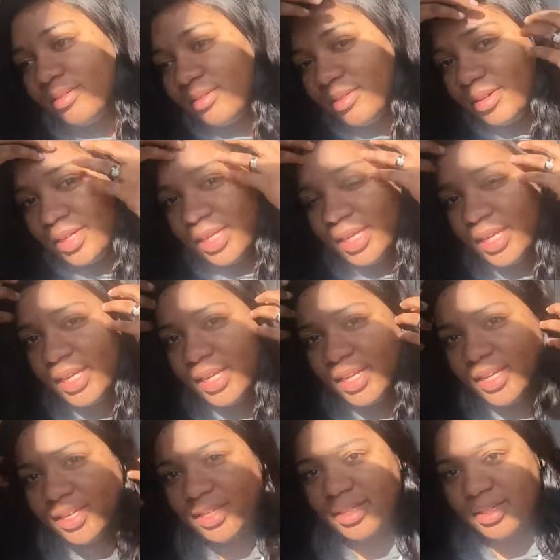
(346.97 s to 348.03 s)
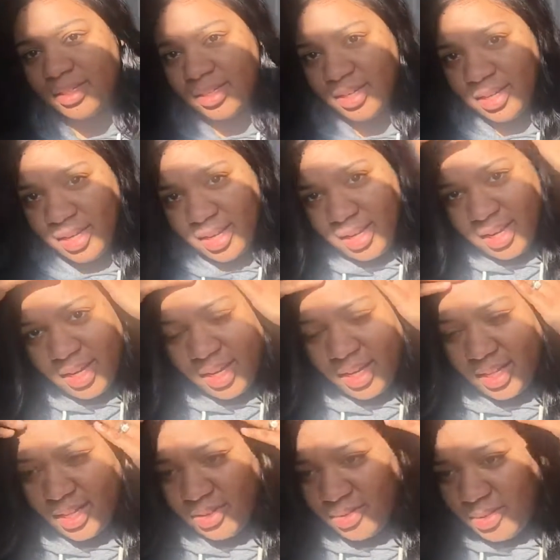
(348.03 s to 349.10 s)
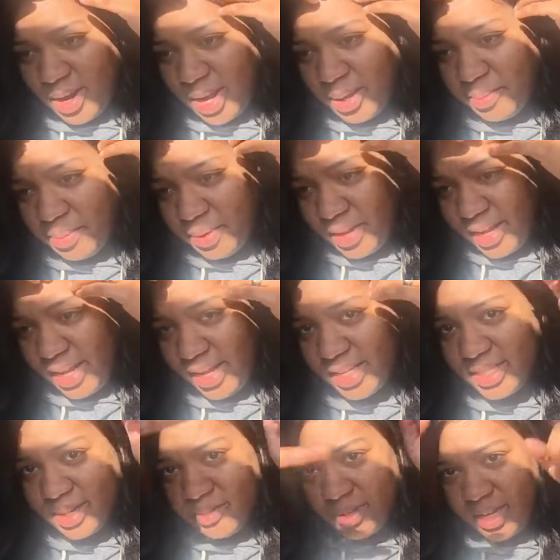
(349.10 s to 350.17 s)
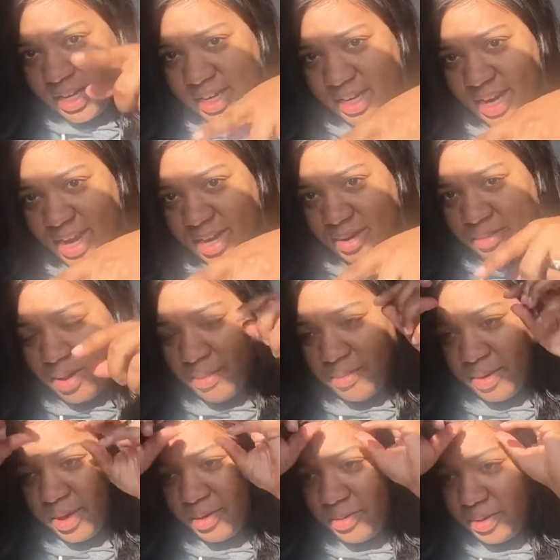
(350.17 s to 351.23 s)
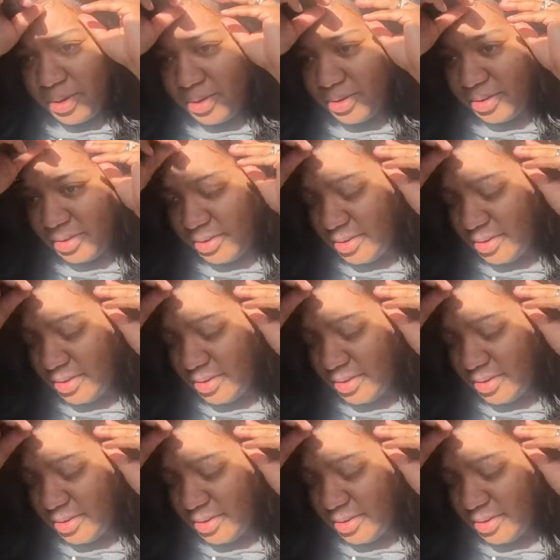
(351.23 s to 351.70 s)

On in the right place. I'm looking down at my mirror.